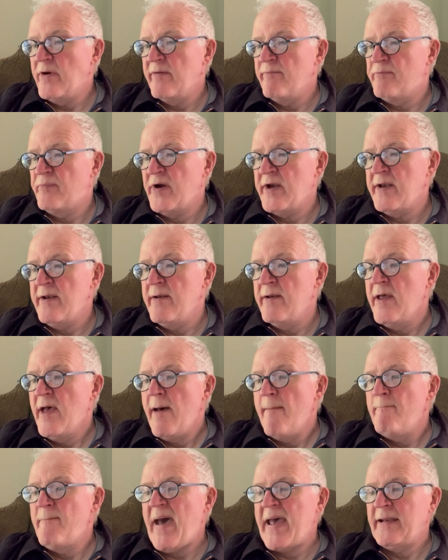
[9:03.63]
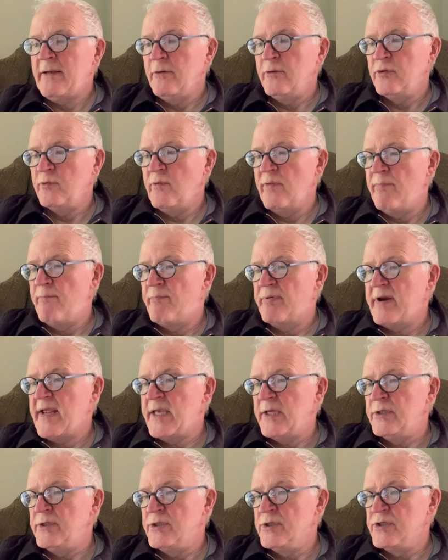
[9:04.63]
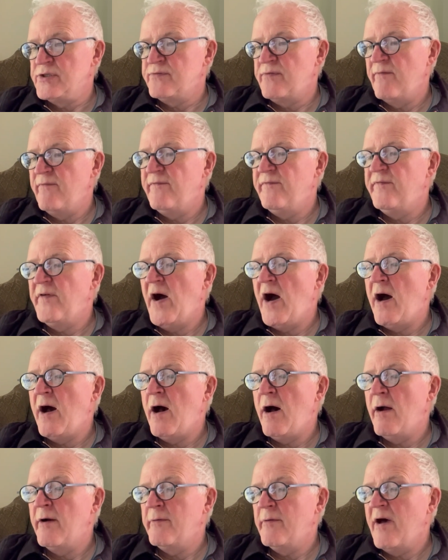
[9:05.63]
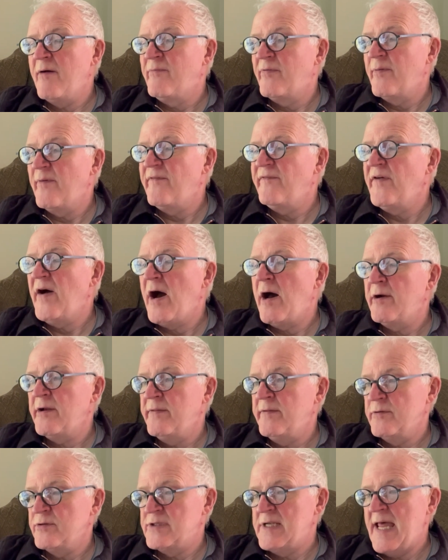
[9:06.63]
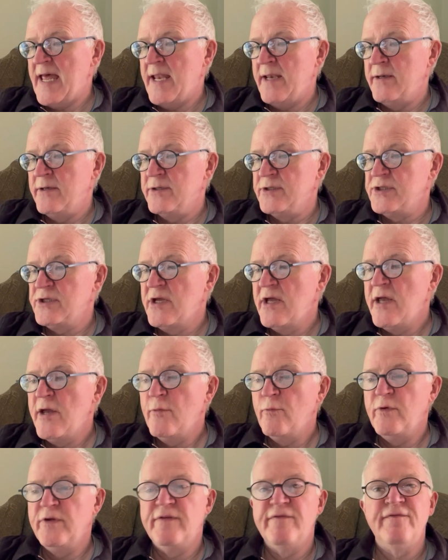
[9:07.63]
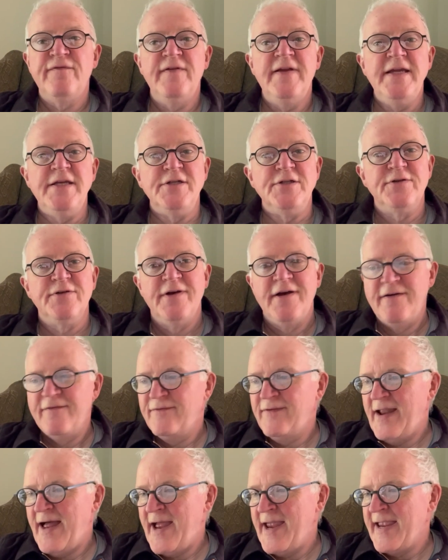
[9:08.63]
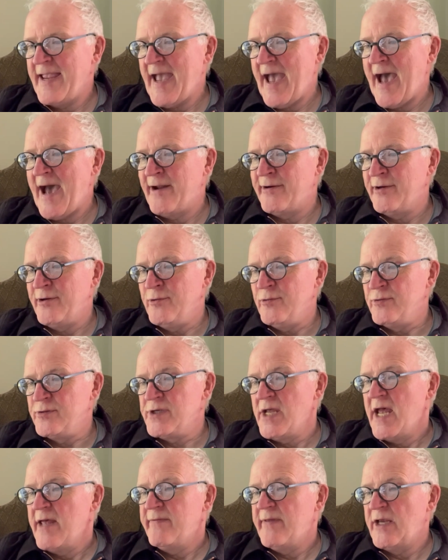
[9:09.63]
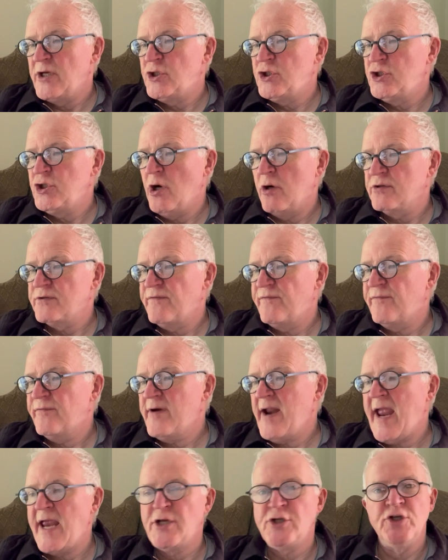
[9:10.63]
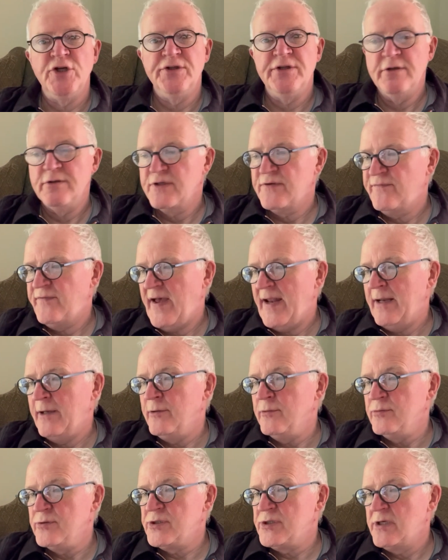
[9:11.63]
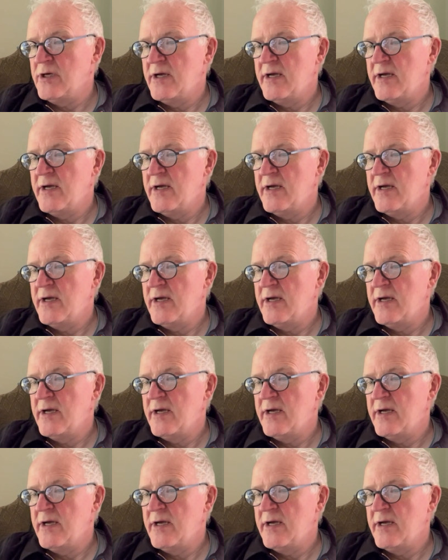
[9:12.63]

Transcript: of Britain battled with brigands from afar in those lands. With fleet flying arrows, they shot fresh at those fellows.